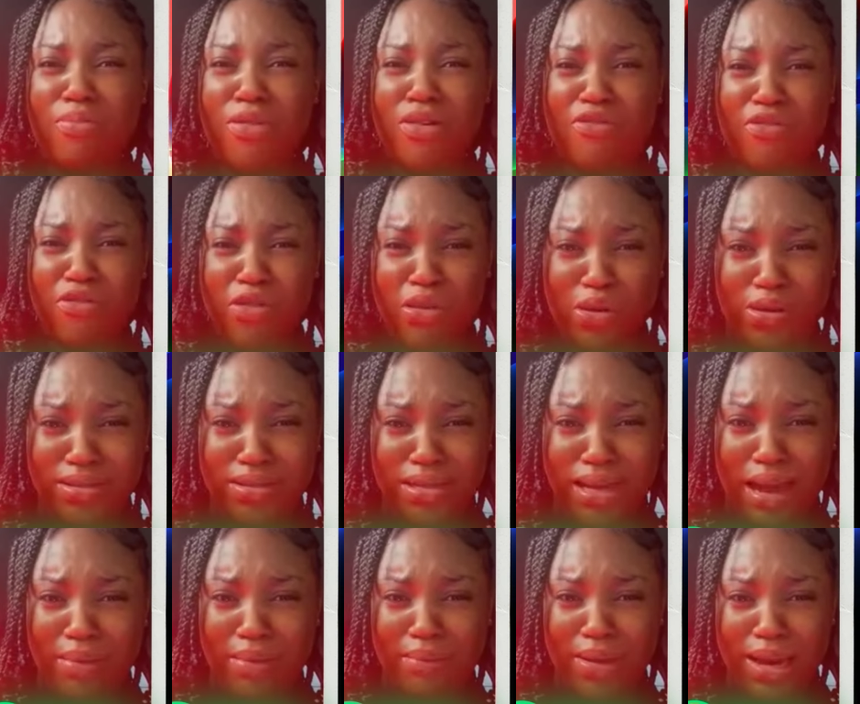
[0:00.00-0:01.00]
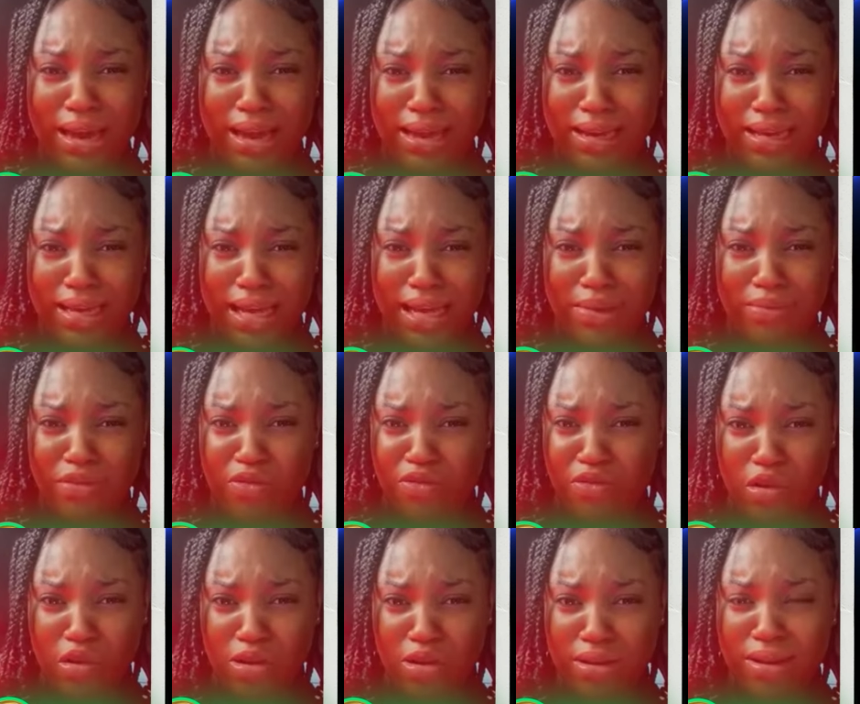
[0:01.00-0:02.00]
front I me not give me
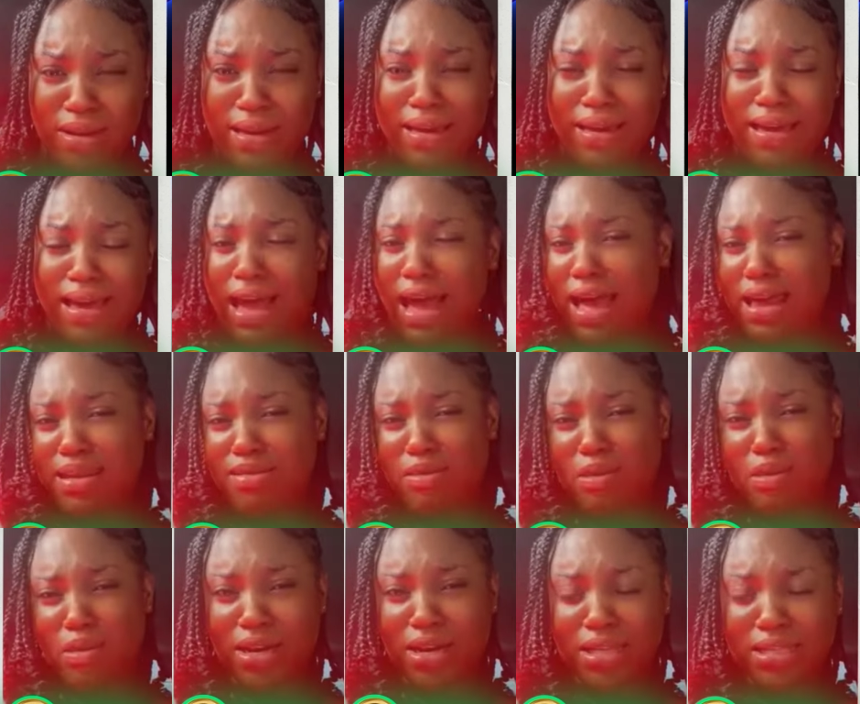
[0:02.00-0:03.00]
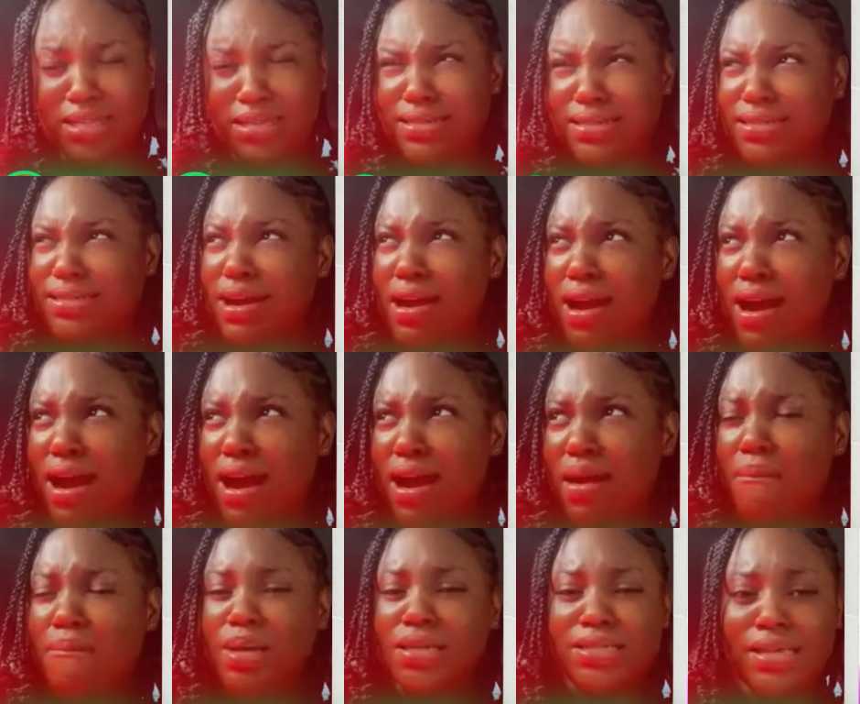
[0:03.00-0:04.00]
front. And all this, sir,
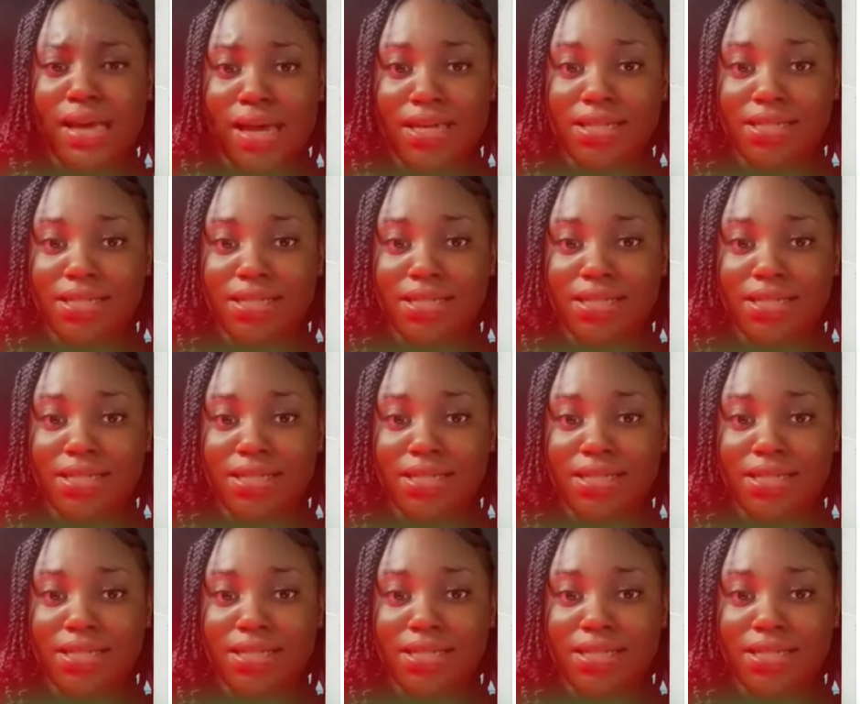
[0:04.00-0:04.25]
me say,